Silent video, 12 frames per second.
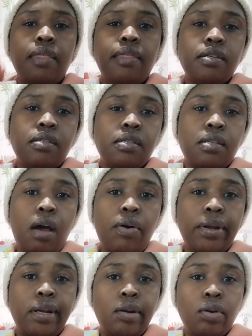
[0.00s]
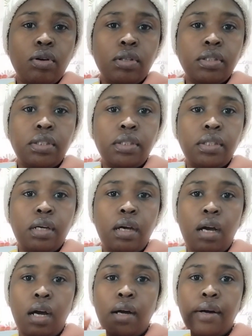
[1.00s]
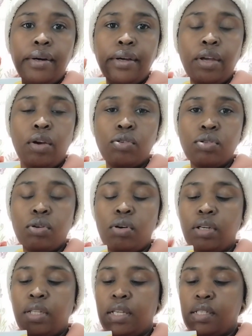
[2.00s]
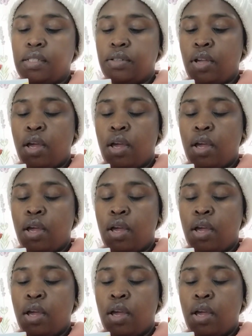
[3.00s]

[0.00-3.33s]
This is how it looks. He also got this